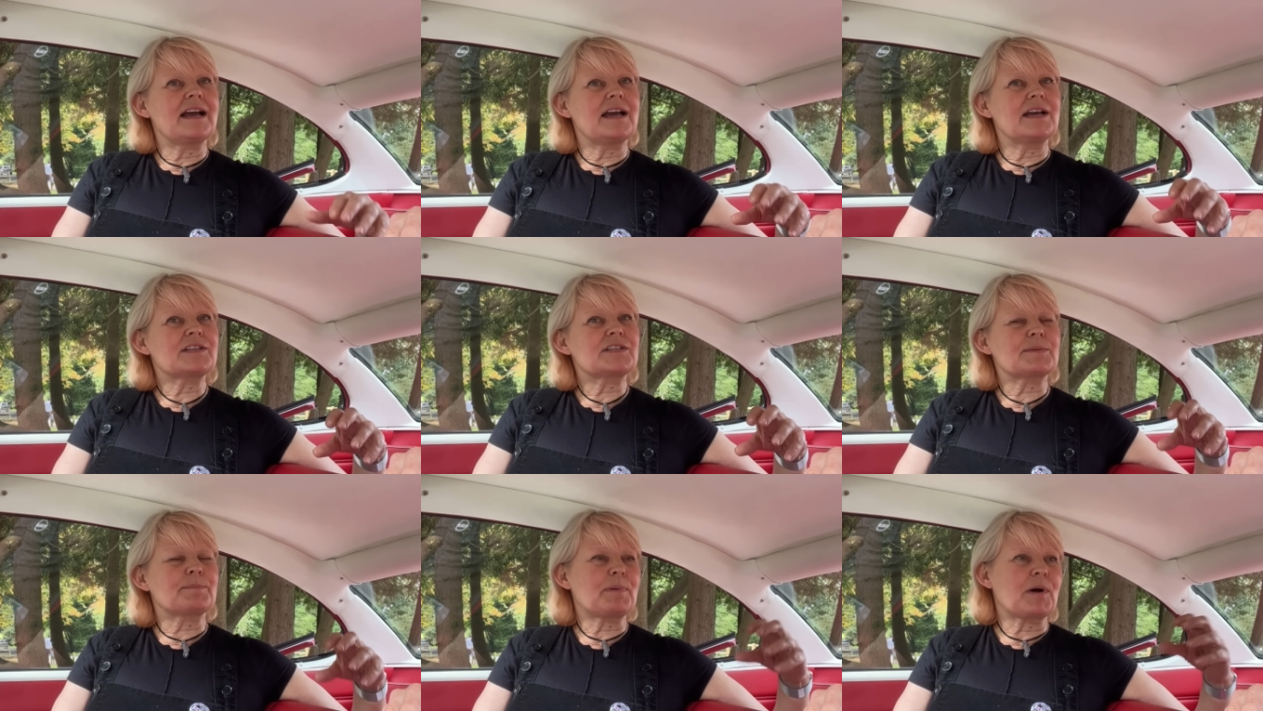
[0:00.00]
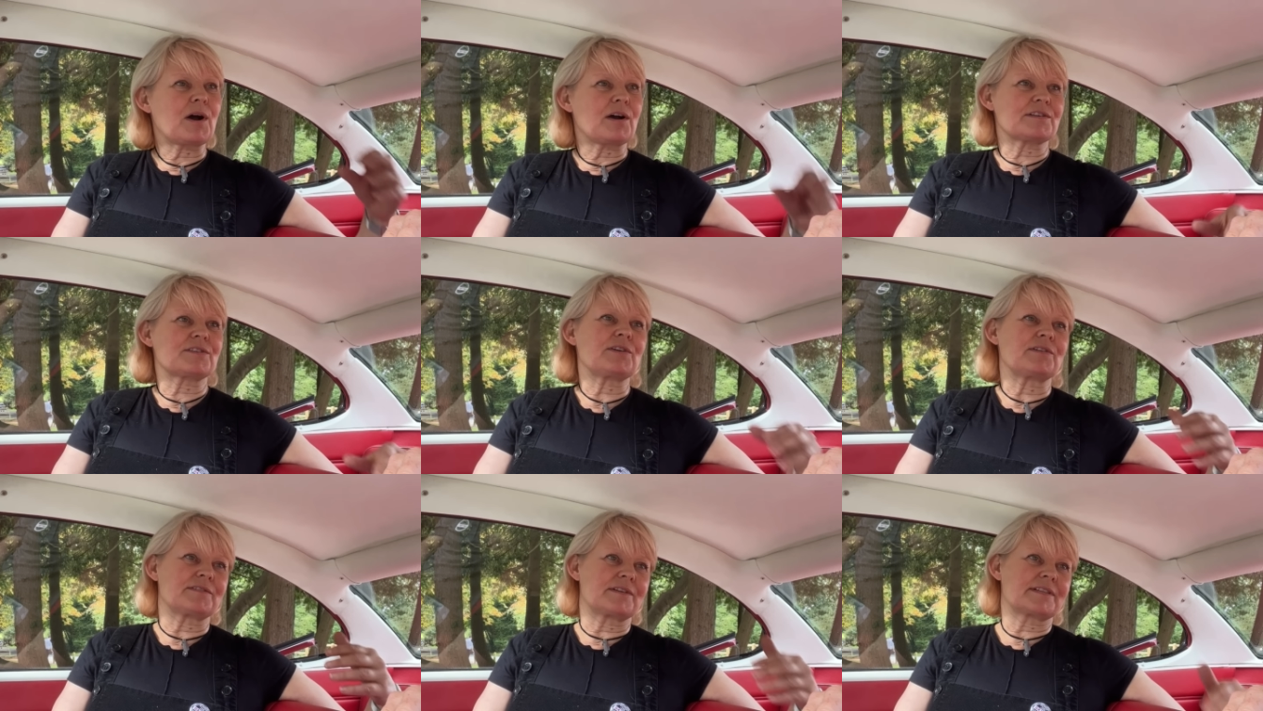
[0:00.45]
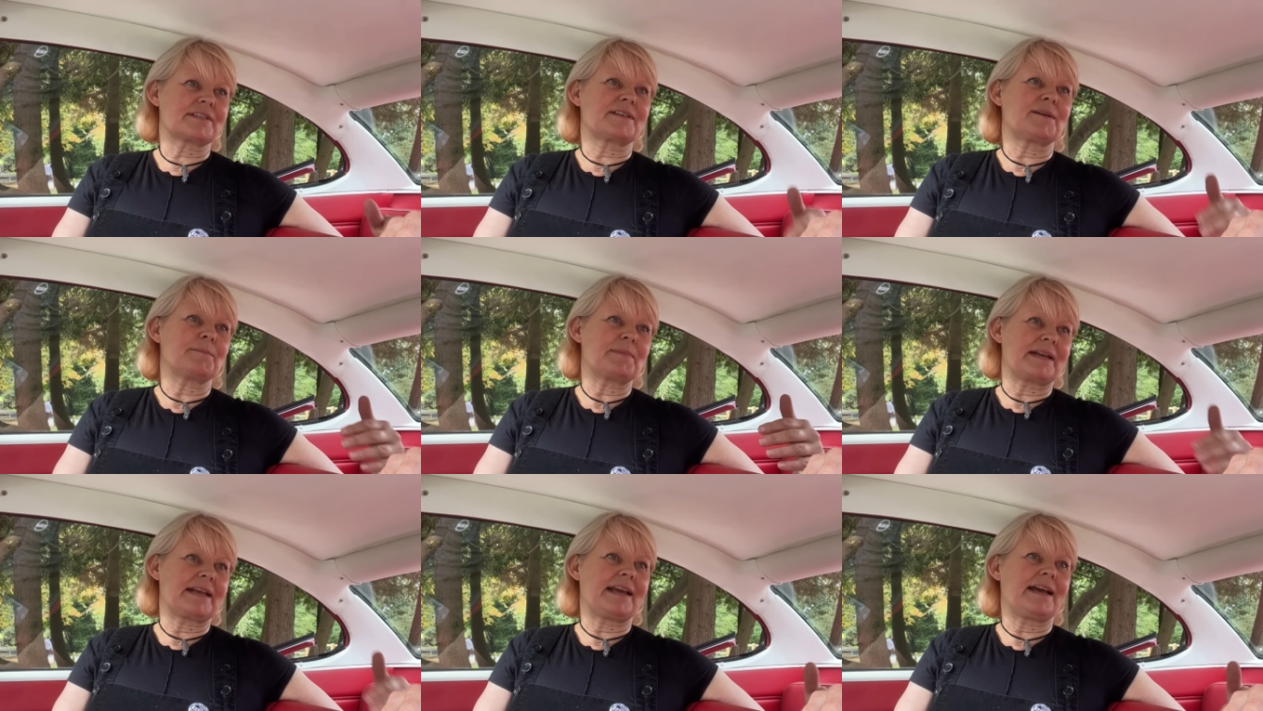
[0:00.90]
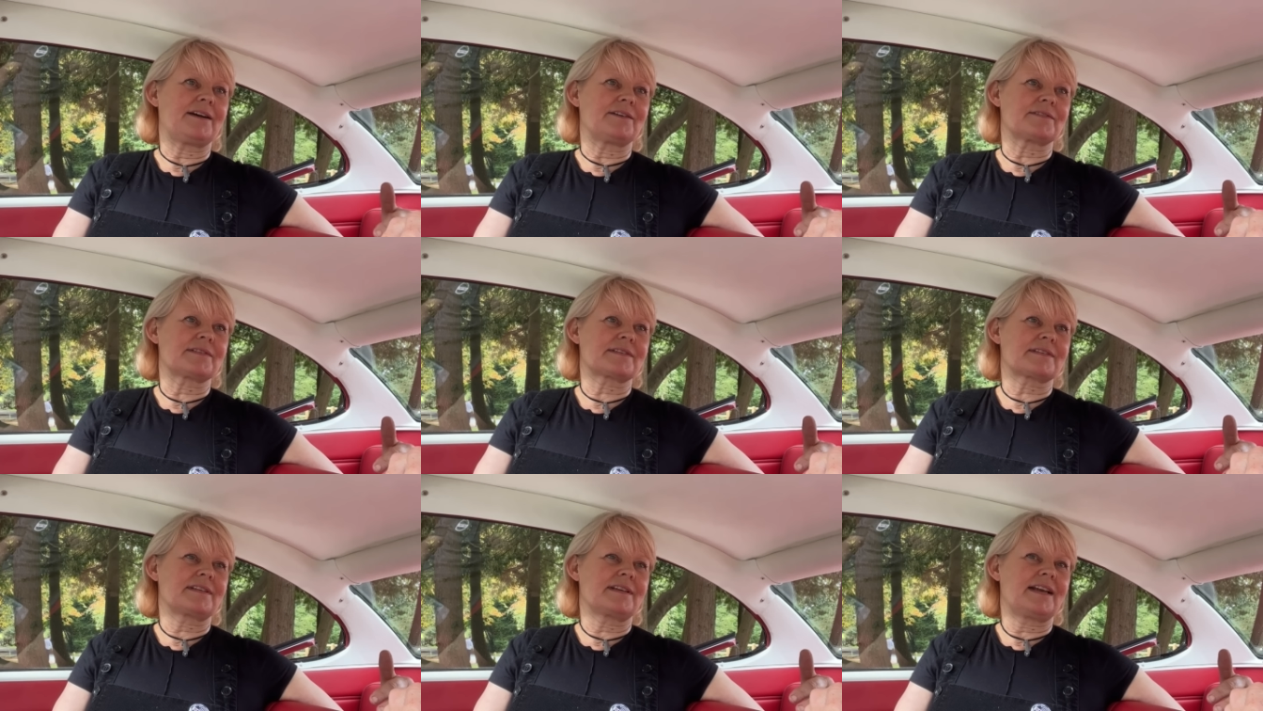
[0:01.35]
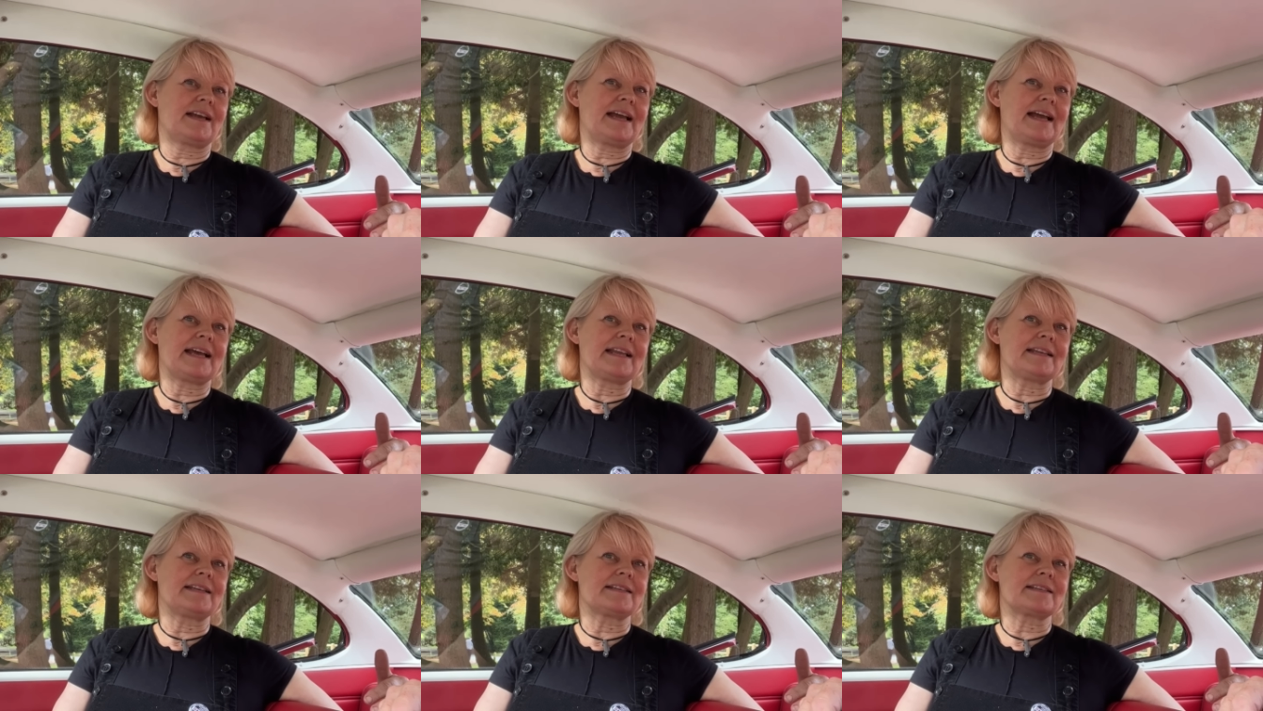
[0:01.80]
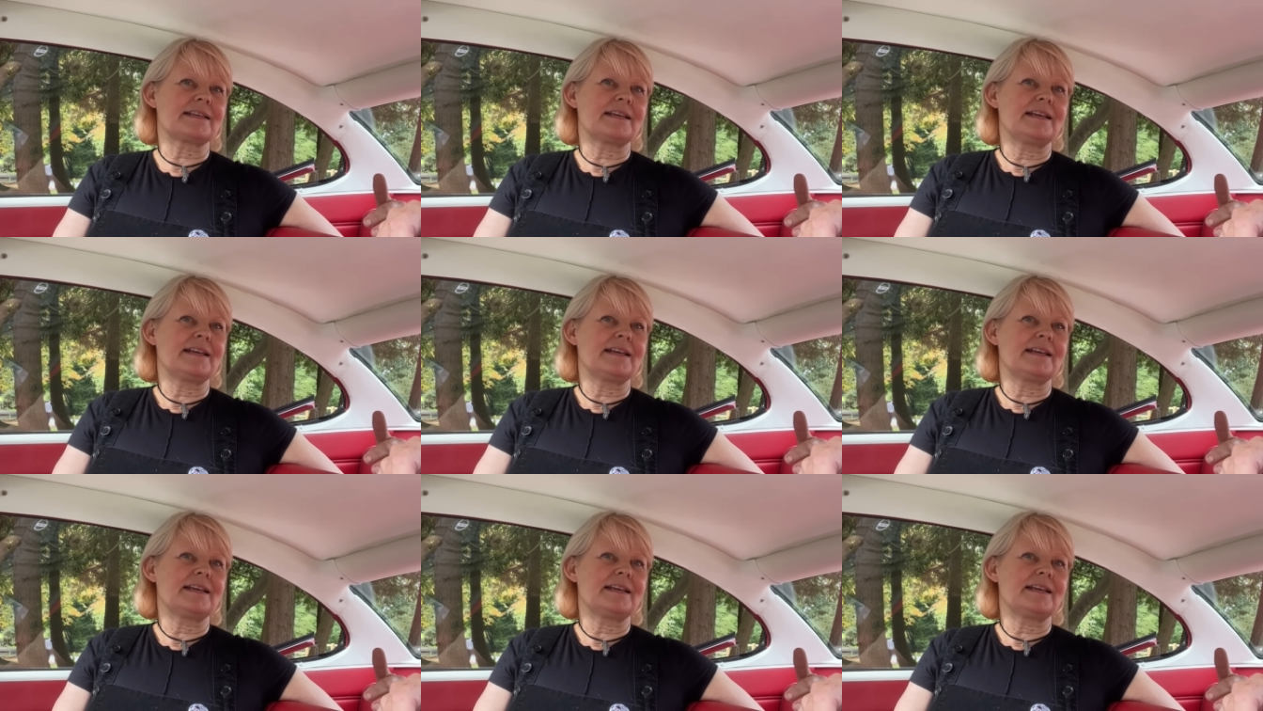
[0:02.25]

to pass on to somebody else. And